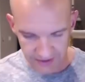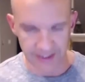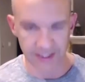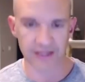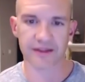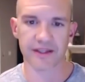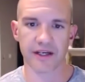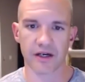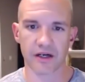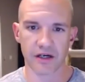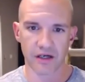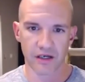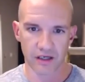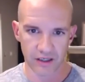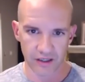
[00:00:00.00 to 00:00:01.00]
get
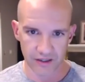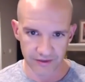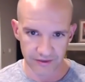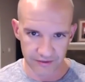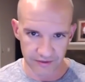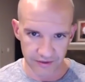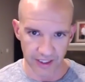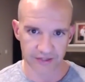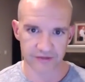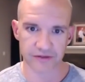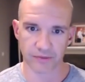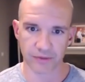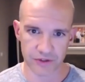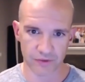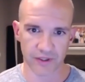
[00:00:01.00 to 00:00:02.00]
there on
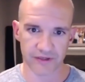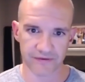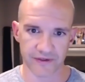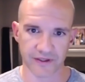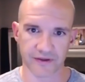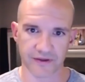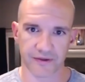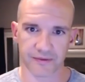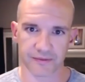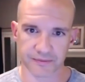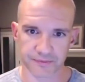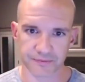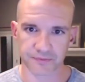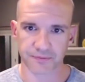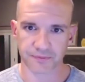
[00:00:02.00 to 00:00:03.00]
October 25th.
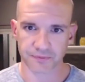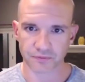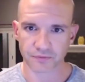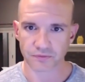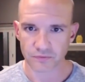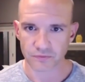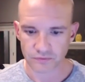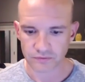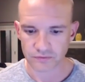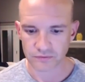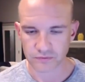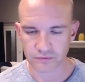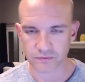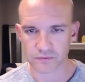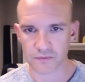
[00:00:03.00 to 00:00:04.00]
Got it.
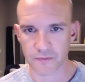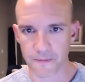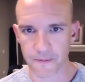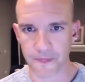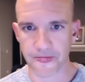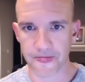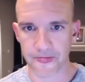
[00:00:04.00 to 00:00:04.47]
Perfect.